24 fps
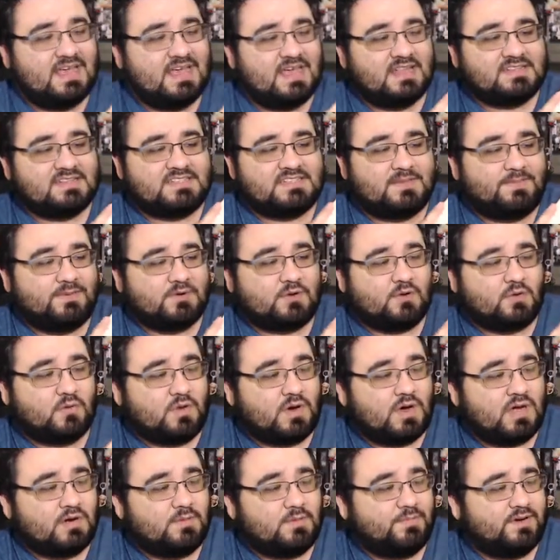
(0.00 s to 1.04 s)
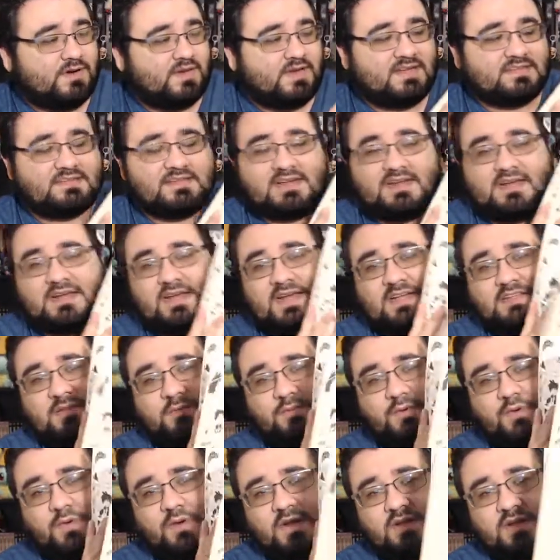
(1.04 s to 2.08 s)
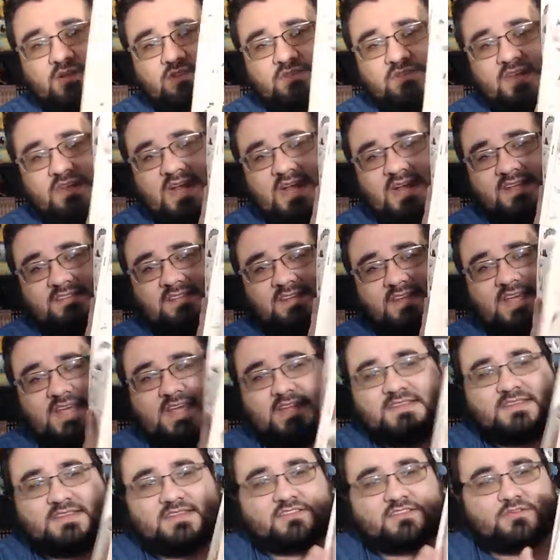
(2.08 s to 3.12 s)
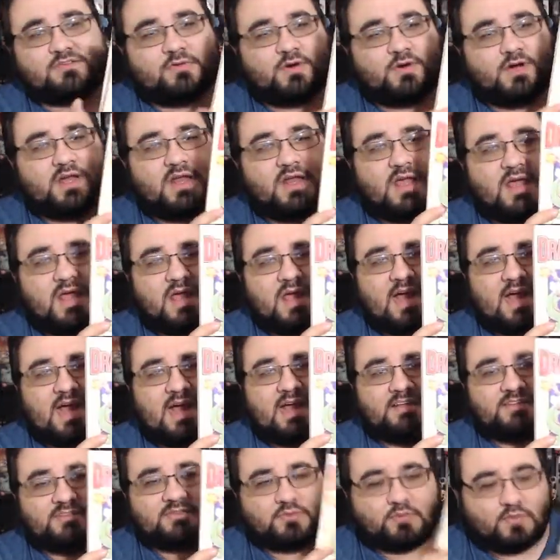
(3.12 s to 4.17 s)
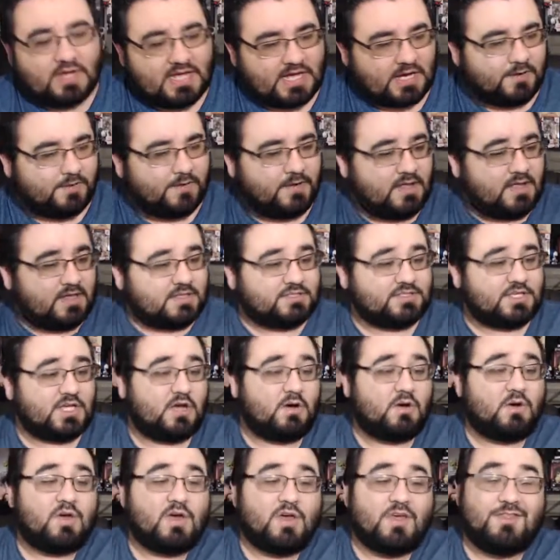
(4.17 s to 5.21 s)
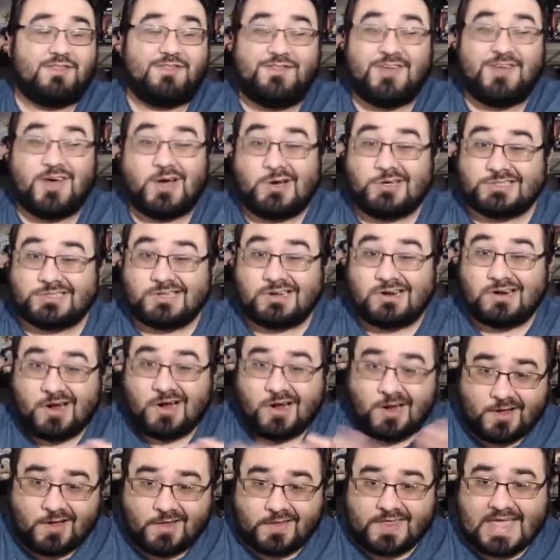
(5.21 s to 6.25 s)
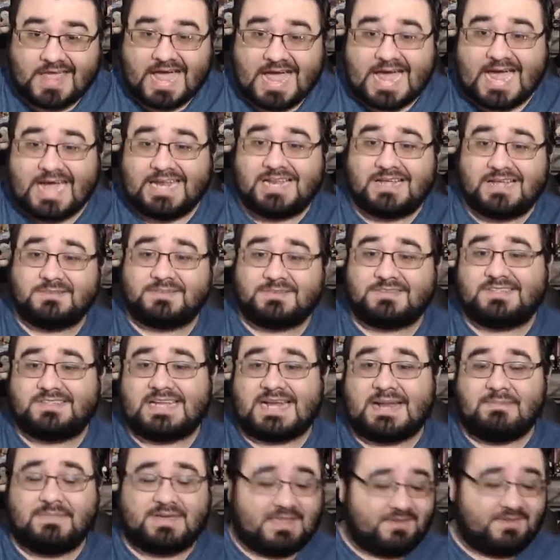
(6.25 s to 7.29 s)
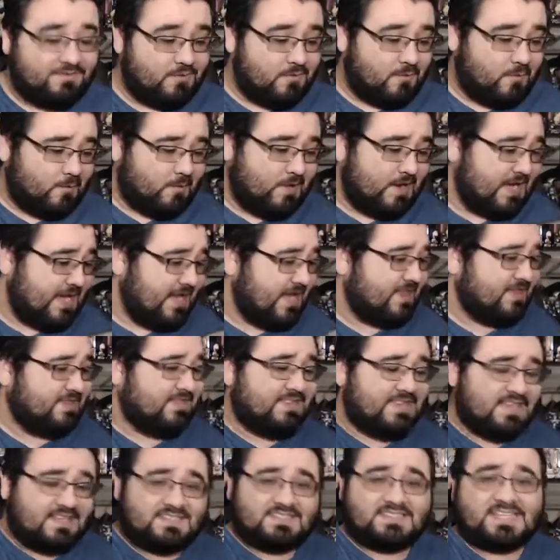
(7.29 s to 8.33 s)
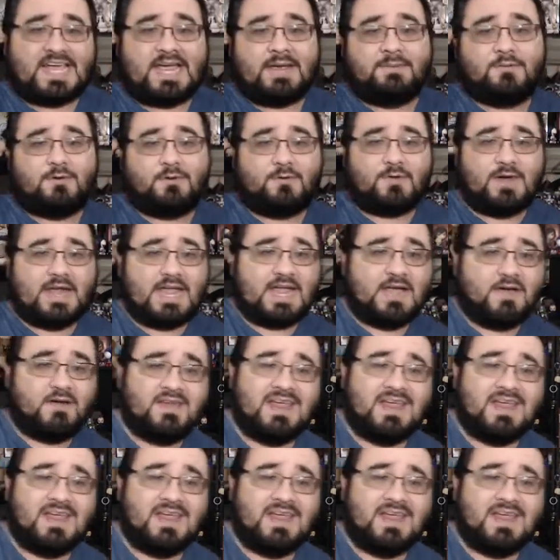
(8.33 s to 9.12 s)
typical one, but it is a collectible one. So you guys can get this one as well. So those are all the items that I'm giving away this time around.